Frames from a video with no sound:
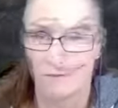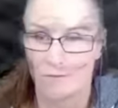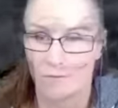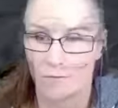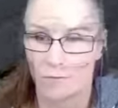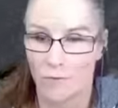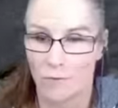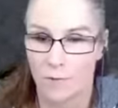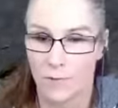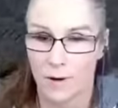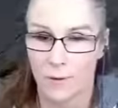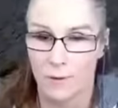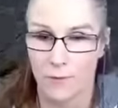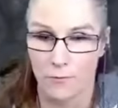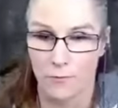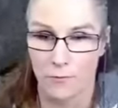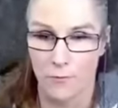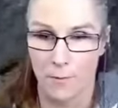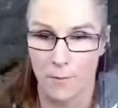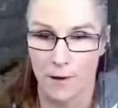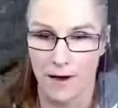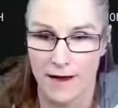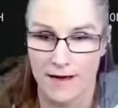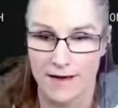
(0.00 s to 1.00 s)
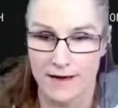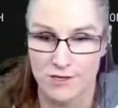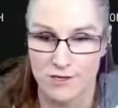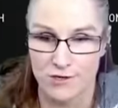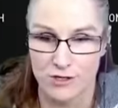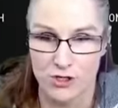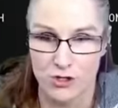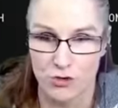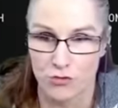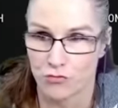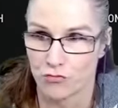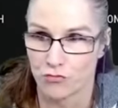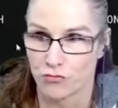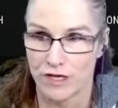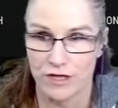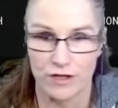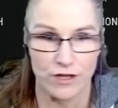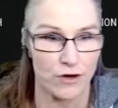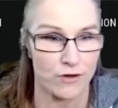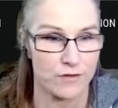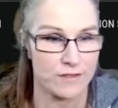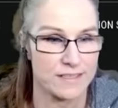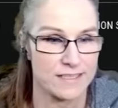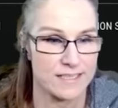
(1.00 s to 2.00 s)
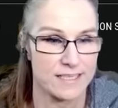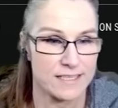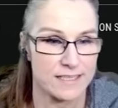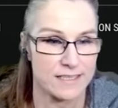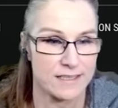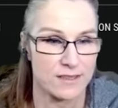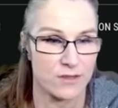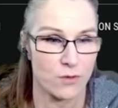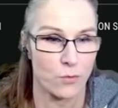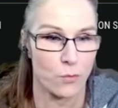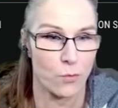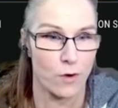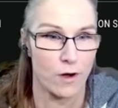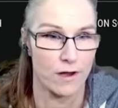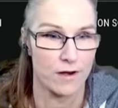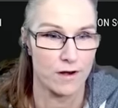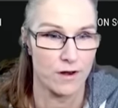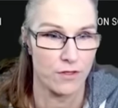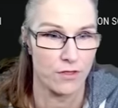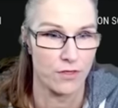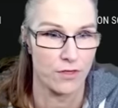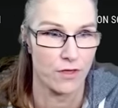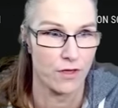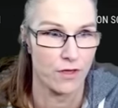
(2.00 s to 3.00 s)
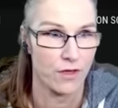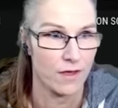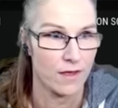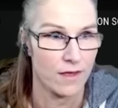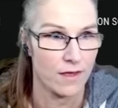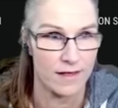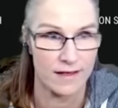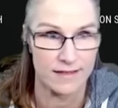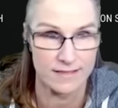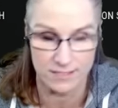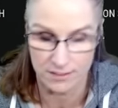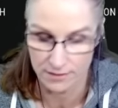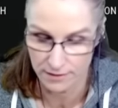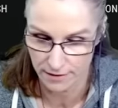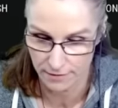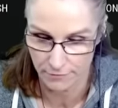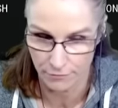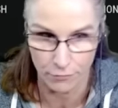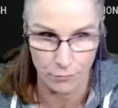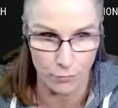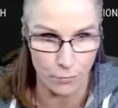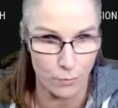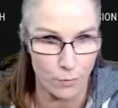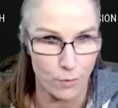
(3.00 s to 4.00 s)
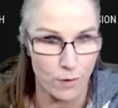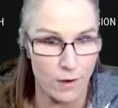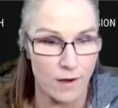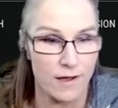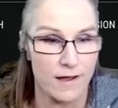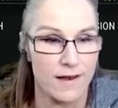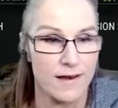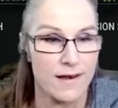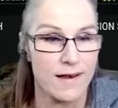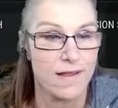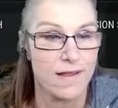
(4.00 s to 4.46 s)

Remem reminder to reload. This isn't the one. That's a level one.